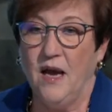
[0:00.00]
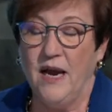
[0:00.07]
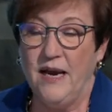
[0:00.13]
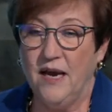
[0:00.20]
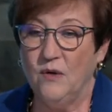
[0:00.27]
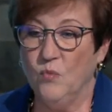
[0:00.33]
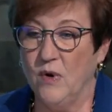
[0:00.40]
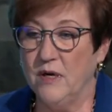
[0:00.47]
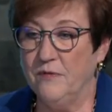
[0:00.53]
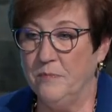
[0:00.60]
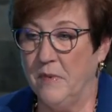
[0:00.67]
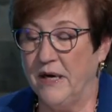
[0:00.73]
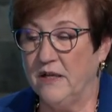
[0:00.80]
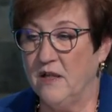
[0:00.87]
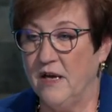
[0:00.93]
I had one of
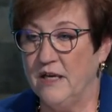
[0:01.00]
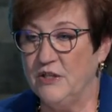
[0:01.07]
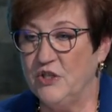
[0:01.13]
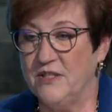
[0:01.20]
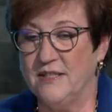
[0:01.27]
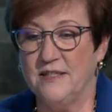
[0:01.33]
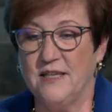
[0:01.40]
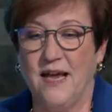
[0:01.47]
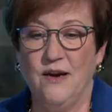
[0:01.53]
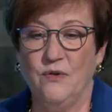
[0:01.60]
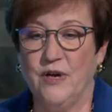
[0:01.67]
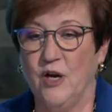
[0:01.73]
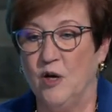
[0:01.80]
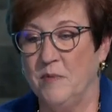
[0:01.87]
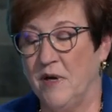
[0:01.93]
my clients, she says, I don't
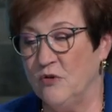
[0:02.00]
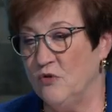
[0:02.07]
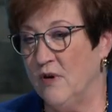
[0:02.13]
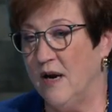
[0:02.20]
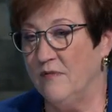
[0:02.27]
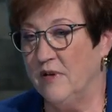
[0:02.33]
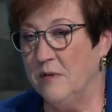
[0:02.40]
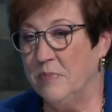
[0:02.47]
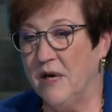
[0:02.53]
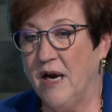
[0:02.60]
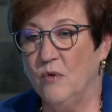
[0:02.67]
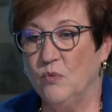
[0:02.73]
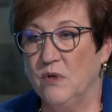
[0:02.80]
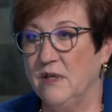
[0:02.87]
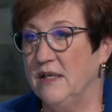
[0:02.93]
care about traveling, but I
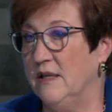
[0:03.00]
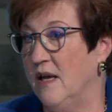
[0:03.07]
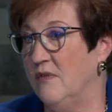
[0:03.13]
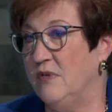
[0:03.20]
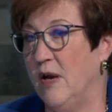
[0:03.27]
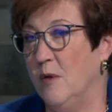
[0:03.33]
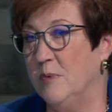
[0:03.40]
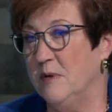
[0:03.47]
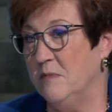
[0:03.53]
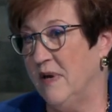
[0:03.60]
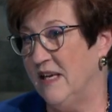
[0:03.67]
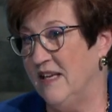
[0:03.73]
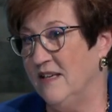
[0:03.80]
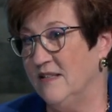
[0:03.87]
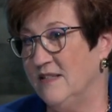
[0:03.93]
really loved helping my
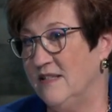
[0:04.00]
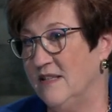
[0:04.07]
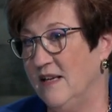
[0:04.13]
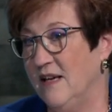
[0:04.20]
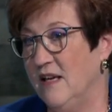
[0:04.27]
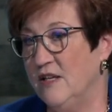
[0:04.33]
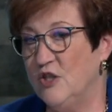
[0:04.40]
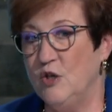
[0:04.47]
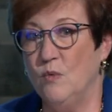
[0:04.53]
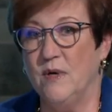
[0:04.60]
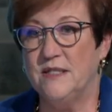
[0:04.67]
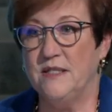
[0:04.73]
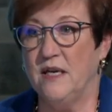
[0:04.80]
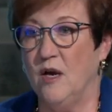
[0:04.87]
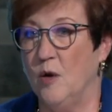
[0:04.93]
kids. She
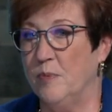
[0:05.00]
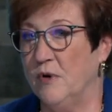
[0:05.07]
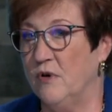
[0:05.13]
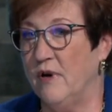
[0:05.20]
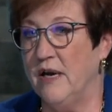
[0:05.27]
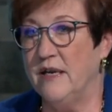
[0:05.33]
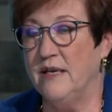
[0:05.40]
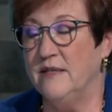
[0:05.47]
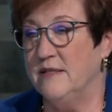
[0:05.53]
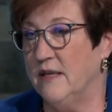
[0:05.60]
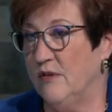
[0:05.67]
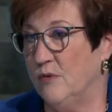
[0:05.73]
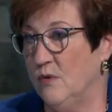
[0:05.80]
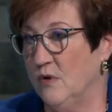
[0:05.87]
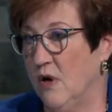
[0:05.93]
wants to help her grandkids
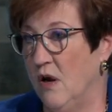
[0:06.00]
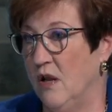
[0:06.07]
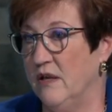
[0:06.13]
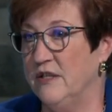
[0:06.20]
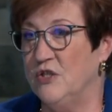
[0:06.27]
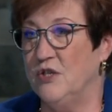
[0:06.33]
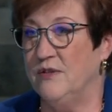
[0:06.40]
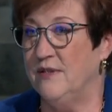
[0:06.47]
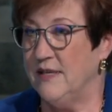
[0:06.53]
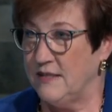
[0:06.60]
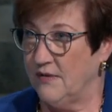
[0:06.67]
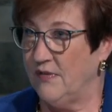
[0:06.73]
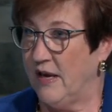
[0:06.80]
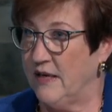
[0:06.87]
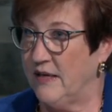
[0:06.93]
get through college and things
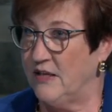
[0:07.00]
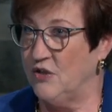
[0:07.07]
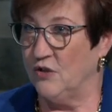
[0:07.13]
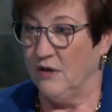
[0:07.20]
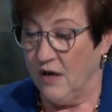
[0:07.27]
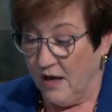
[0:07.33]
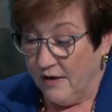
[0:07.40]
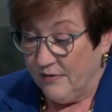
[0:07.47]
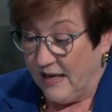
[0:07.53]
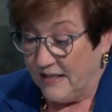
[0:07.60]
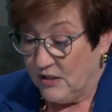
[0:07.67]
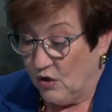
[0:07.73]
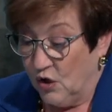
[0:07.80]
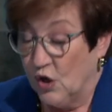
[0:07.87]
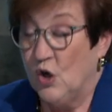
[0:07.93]
of that nature.
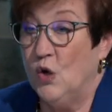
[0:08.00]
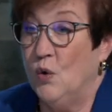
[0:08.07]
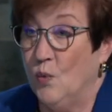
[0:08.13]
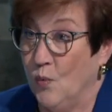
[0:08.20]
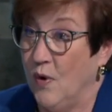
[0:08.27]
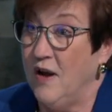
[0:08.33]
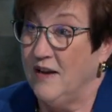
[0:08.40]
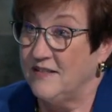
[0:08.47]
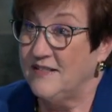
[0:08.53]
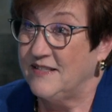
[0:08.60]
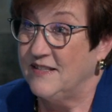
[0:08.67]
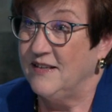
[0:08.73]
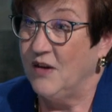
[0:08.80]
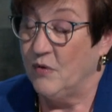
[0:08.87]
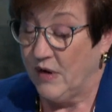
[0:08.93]
That's her
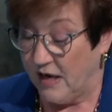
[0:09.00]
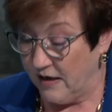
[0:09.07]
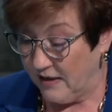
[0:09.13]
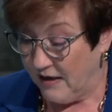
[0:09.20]
wants, okay?